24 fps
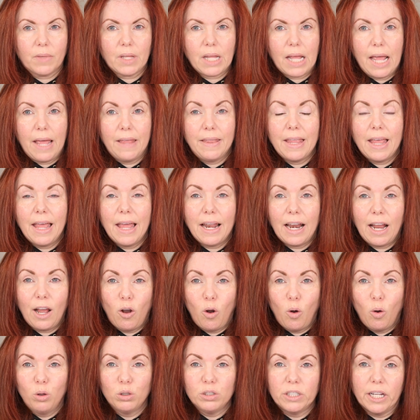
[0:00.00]
And then I
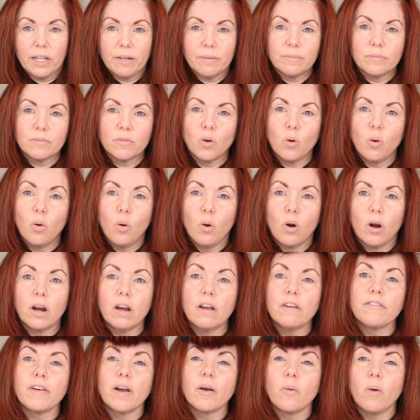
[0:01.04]
hold it. Or
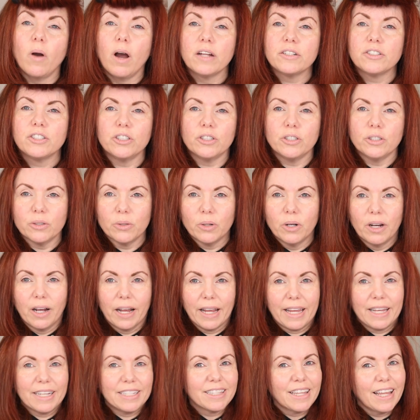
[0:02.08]
if I want to, I
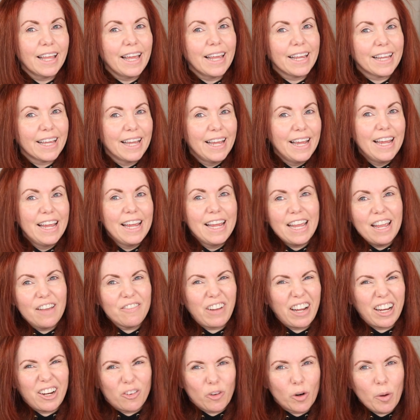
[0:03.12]
can like, if
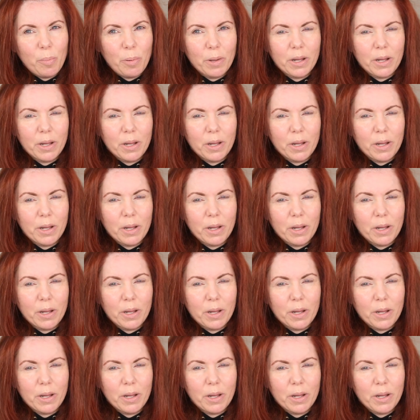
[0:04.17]
I grip